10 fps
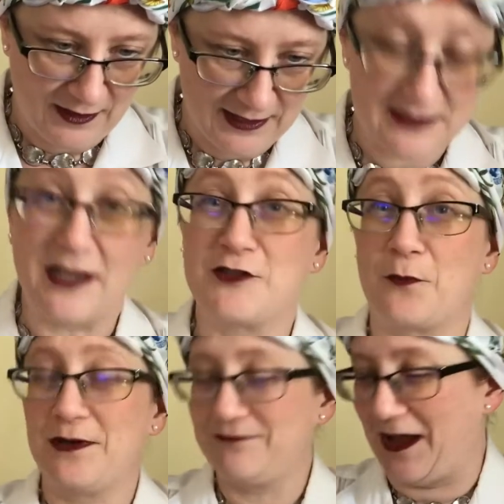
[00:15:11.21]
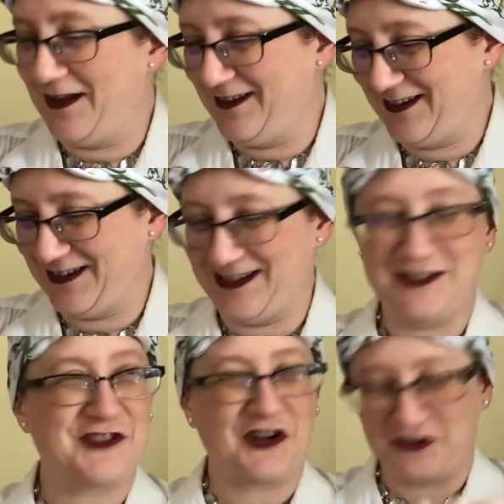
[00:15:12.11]
slides open.
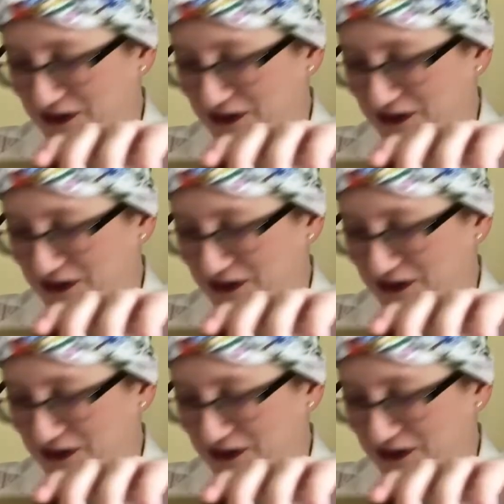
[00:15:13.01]
Struggled